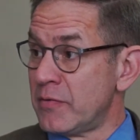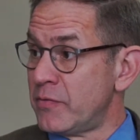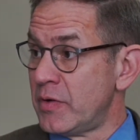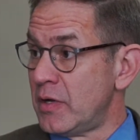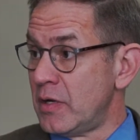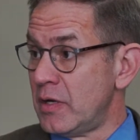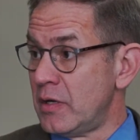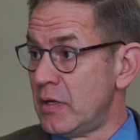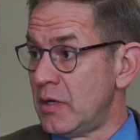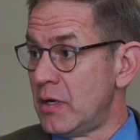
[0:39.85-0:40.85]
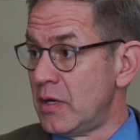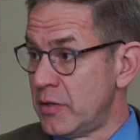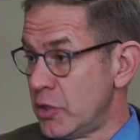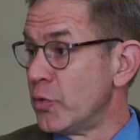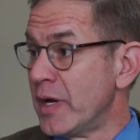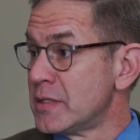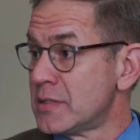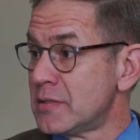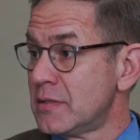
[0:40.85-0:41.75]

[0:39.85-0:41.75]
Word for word: of the U.S.